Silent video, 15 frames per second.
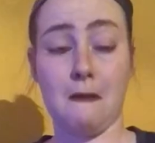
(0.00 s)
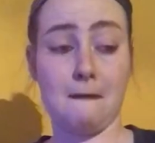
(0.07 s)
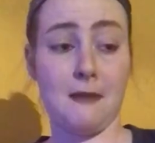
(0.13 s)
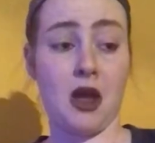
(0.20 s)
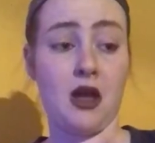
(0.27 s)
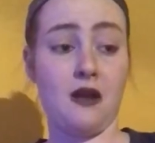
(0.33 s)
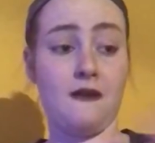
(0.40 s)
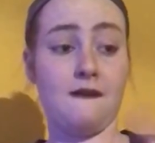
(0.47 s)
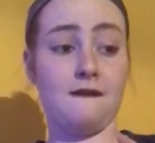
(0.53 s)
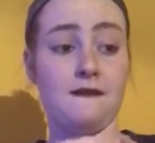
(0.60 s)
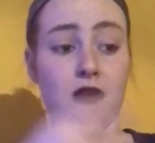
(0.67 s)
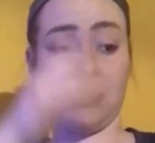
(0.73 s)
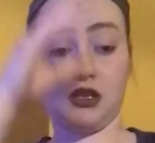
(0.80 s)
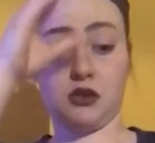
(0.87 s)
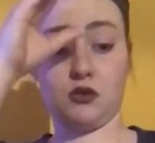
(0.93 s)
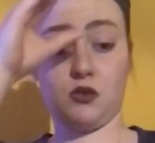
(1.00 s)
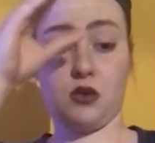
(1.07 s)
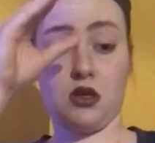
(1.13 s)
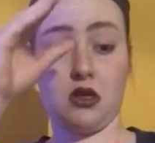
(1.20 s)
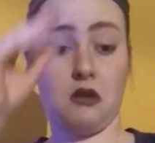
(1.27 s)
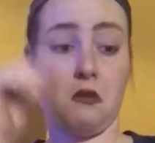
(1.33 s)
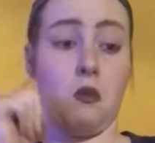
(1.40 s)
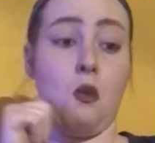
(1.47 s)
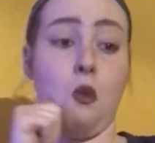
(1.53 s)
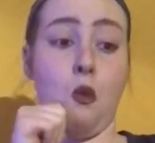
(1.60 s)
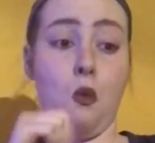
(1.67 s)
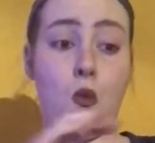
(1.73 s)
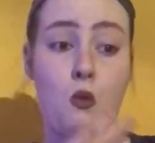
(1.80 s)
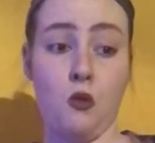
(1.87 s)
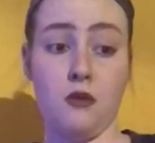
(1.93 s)
first one is what comes to
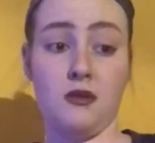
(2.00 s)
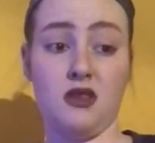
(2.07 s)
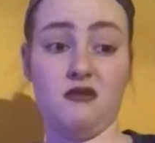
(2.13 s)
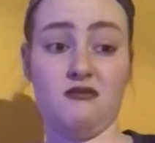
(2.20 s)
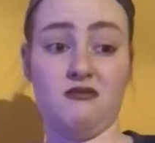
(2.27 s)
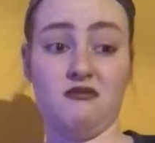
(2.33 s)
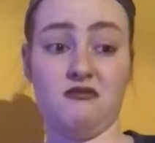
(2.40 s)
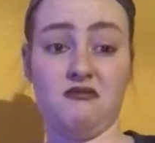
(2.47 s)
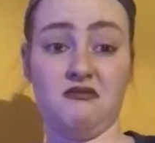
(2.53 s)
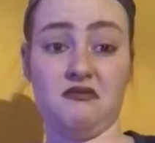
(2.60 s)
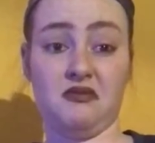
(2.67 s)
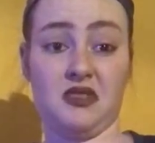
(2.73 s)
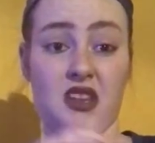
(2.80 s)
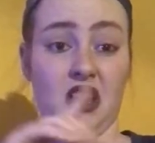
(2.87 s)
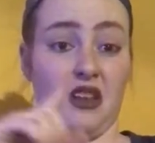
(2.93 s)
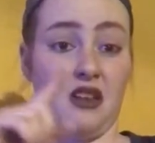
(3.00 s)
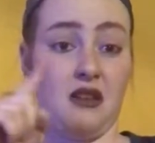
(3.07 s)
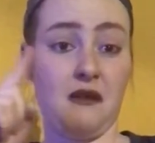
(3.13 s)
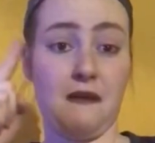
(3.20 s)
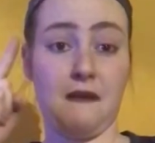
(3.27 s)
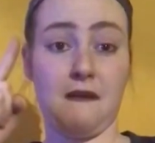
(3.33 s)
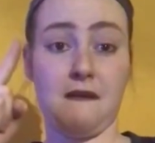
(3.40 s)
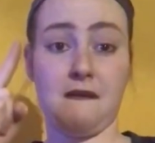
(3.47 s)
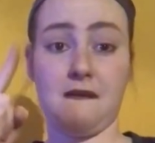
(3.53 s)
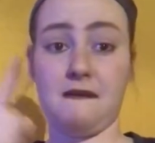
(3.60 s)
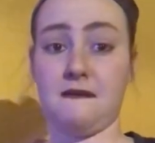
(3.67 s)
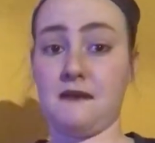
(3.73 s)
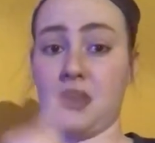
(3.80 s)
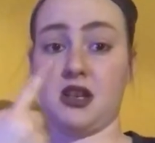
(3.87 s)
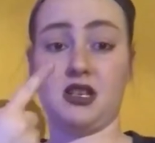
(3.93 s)
mind when I think about this.
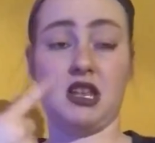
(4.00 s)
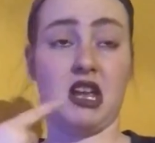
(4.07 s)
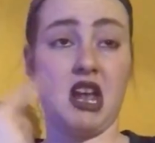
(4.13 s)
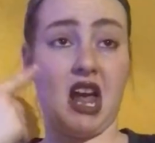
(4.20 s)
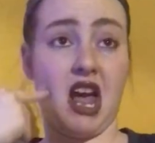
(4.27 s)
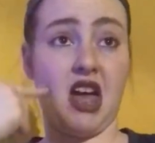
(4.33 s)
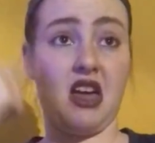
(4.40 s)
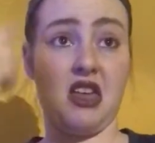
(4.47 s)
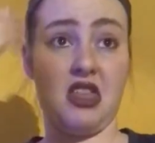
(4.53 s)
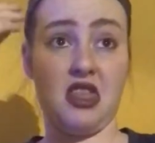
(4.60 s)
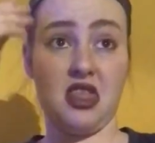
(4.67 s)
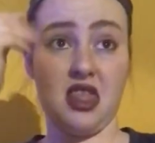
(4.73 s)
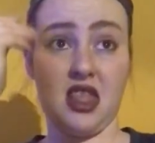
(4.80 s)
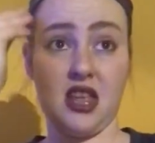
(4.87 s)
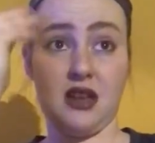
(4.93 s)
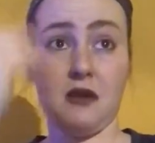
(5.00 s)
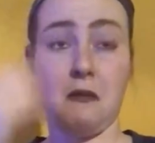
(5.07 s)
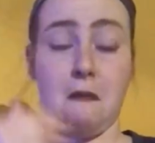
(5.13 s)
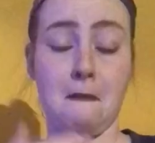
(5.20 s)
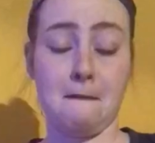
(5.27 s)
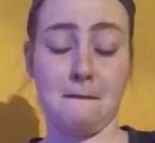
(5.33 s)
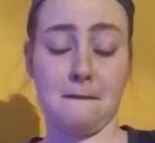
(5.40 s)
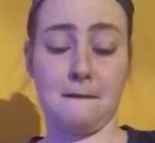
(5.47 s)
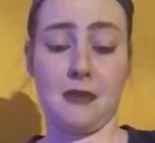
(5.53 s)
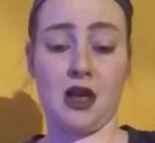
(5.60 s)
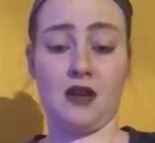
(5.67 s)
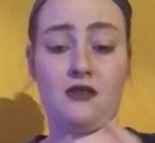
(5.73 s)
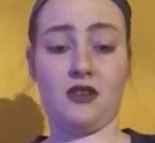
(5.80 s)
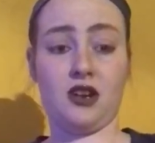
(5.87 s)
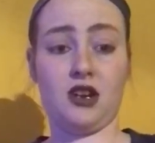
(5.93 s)
So one of my friends who I actually used
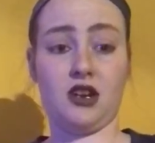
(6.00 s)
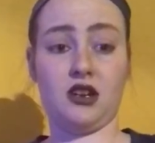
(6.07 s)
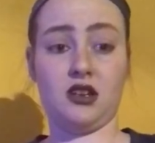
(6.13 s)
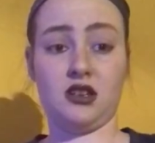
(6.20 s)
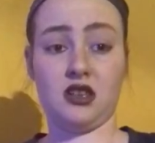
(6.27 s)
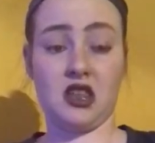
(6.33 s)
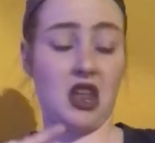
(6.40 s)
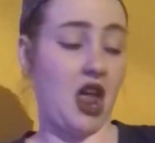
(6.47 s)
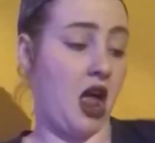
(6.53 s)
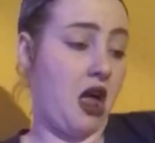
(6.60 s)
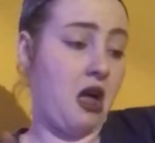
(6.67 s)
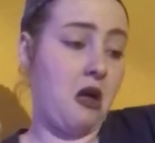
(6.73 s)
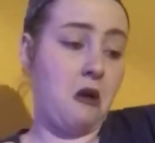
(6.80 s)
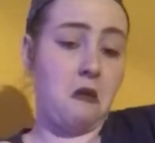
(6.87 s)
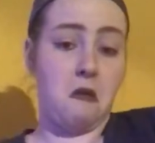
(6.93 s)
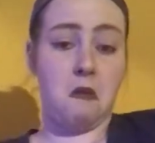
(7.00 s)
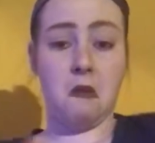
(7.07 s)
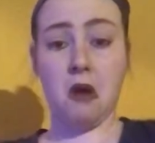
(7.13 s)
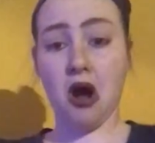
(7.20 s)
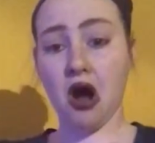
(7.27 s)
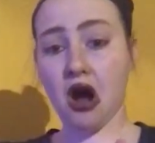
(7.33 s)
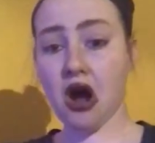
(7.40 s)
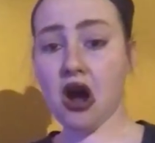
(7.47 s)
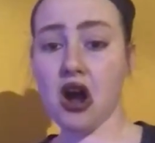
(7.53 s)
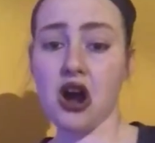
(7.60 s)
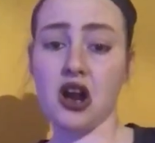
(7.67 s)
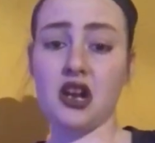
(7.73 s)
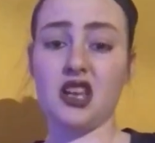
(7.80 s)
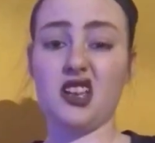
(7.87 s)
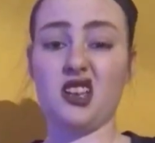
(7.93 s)
to party with, and she saw
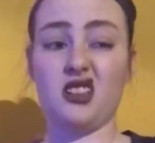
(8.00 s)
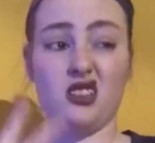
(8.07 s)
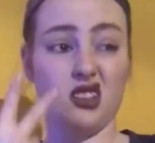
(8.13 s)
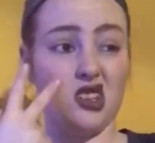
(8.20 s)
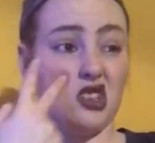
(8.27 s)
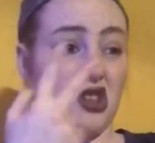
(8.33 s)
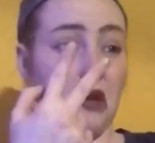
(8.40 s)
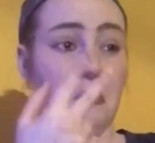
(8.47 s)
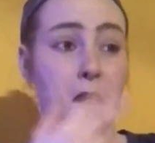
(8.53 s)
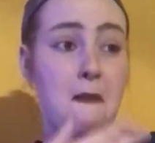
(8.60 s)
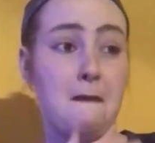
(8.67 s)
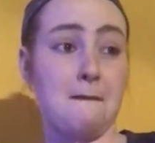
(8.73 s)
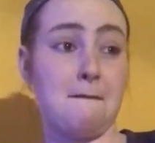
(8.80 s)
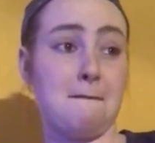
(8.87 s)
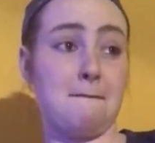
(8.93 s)
me at my worst,